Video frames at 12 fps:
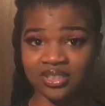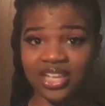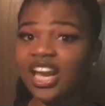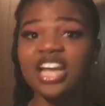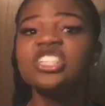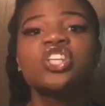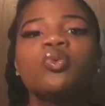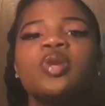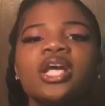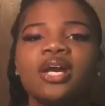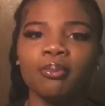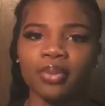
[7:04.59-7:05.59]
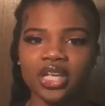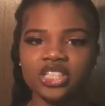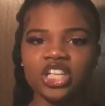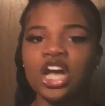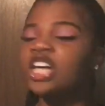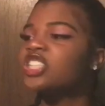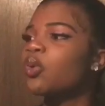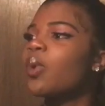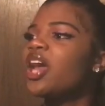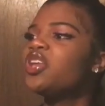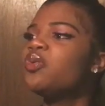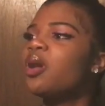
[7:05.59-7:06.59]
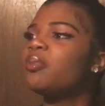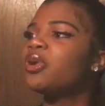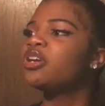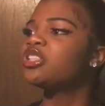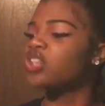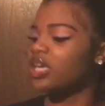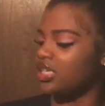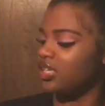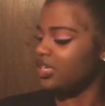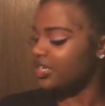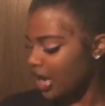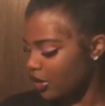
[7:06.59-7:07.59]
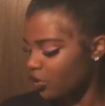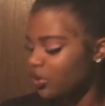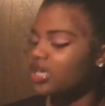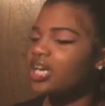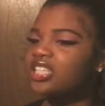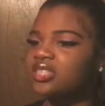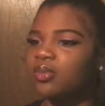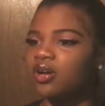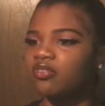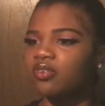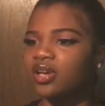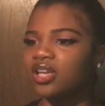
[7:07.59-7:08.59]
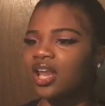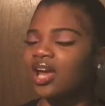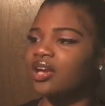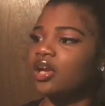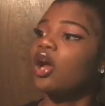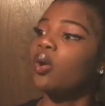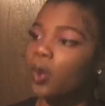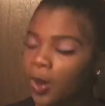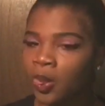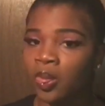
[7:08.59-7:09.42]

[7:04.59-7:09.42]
That ain't your nigga, bitch. So why you up in here trying to look down on the next motherfucker? Like, no.